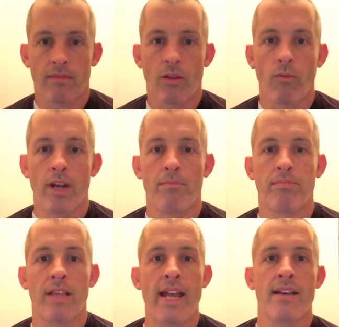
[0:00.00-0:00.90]
What up,
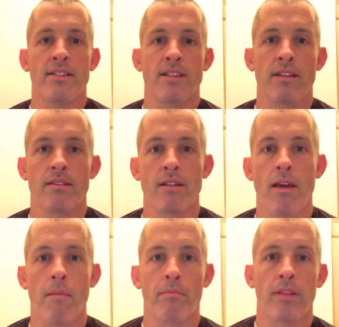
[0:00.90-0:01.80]
players and
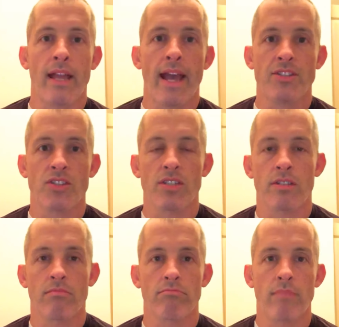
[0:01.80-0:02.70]

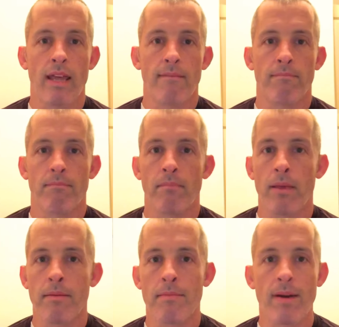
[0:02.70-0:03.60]
playettes? That may
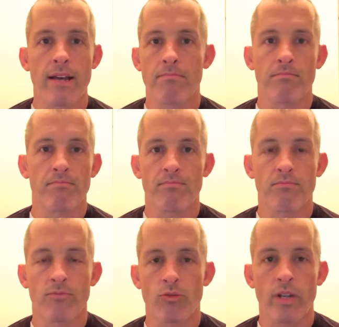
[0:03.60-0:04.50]
be my
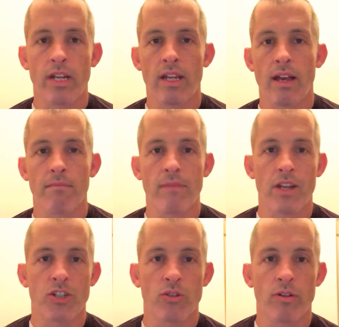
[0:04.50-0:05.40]
greeting, I'm not
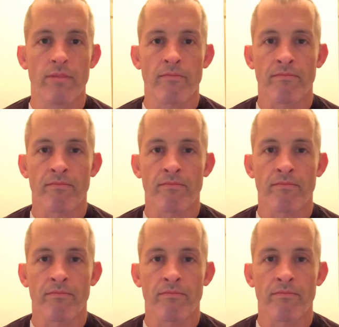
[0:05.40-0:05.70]
sure.